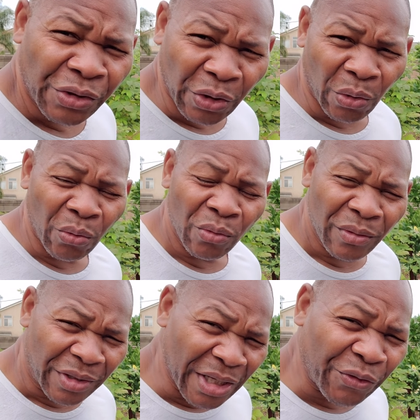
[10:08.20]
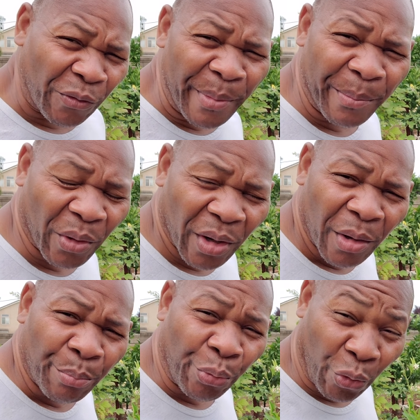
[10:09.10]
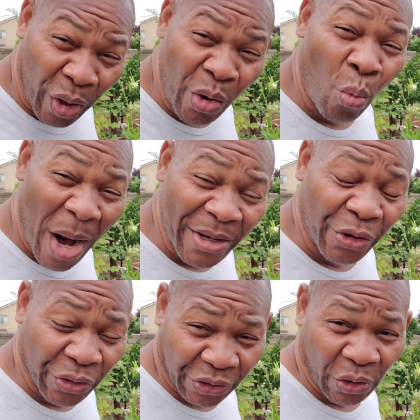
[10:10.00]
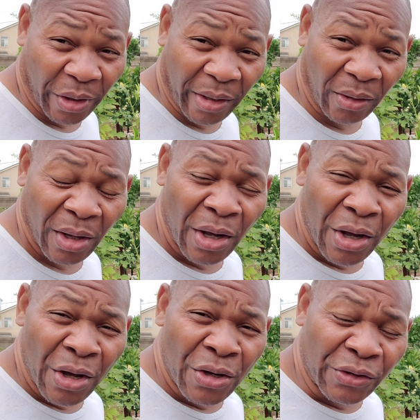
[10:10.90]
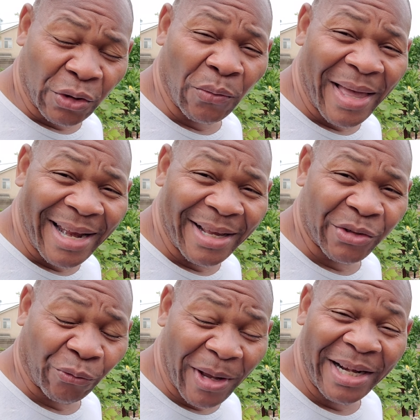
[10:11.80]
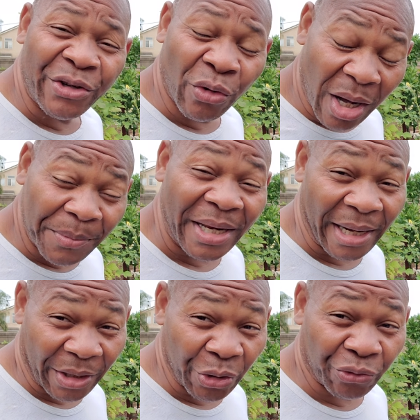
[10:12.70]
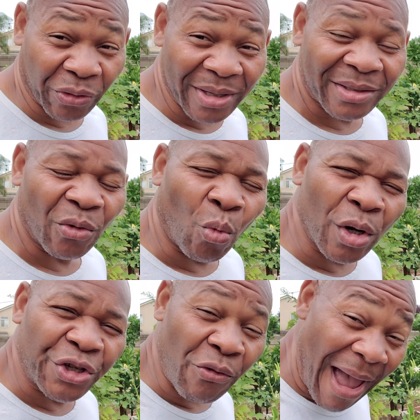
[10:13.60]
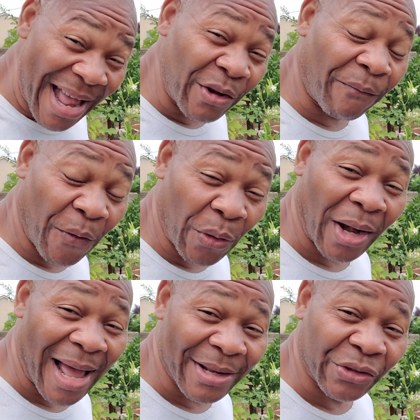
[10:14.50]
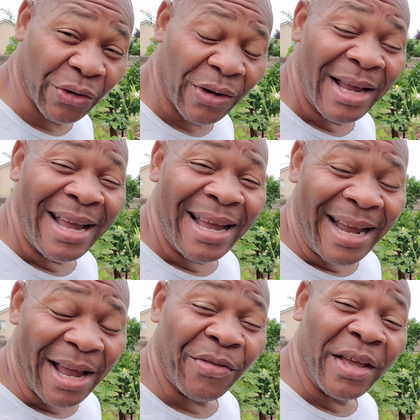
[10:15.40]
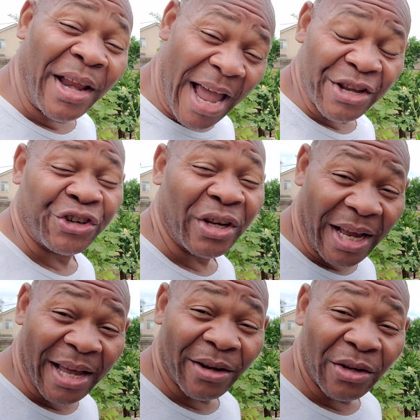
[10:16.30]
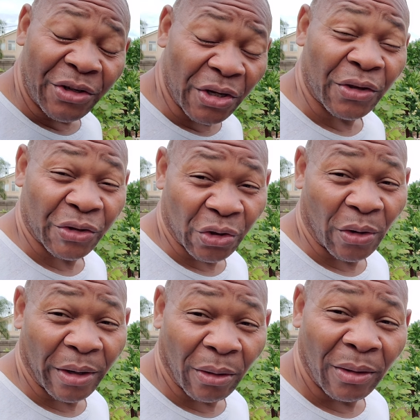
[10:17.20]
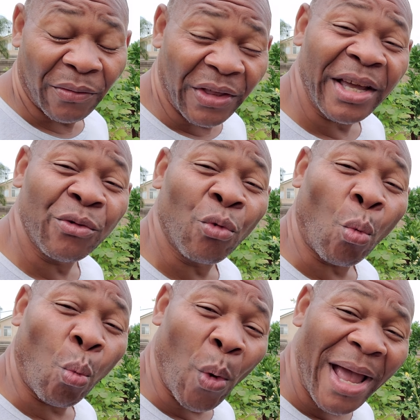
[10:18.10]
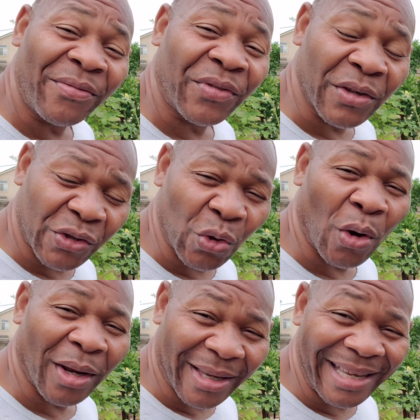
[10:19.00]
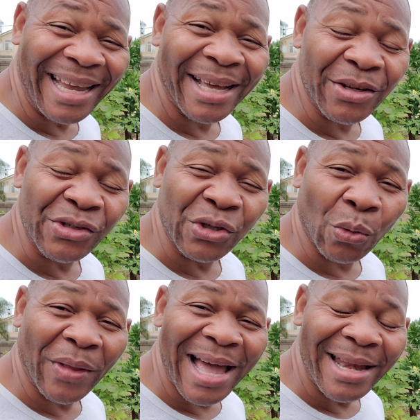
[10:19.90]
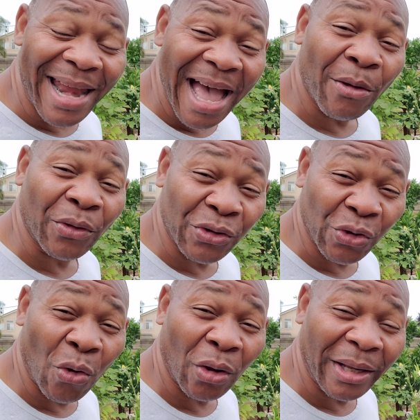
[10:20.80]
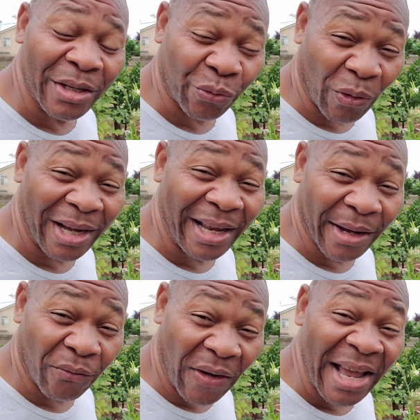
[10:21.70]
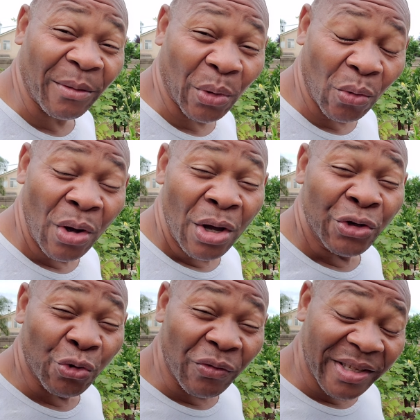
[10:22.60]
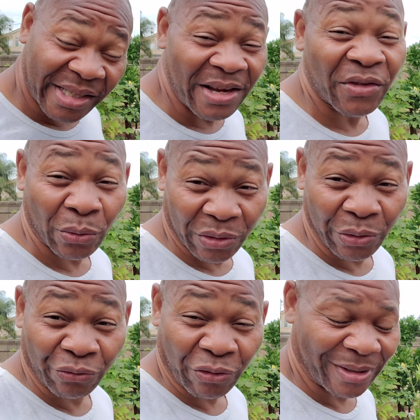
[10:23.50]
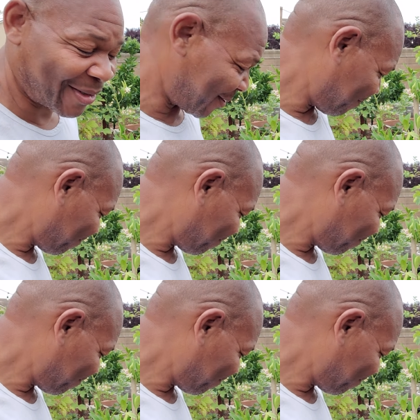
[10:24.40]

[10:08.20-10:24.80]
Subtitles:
So just remember, pre-wet your soil so that it's ready to uptake nutrients. Once you add the fertilizer and then etch it in to the soil, then wet the soil again so that now the soil is ready and available to receive those nutrients.